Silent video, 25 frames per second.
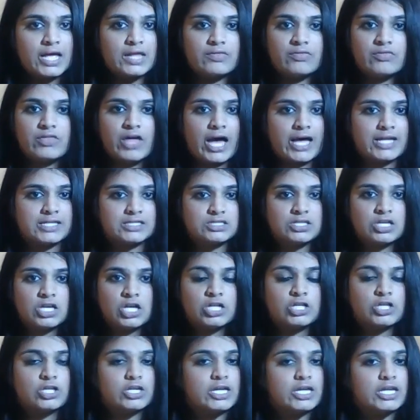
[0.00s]
that
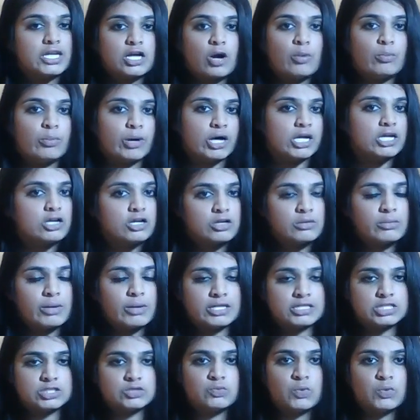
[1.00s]
you're getting all butthurt
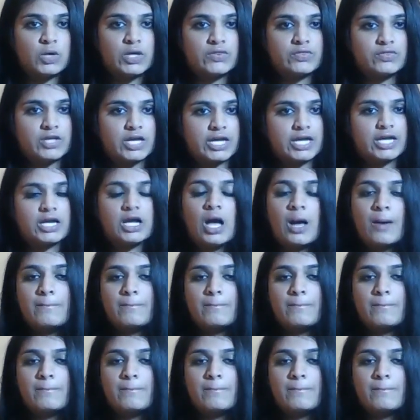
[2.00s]
about this one thing,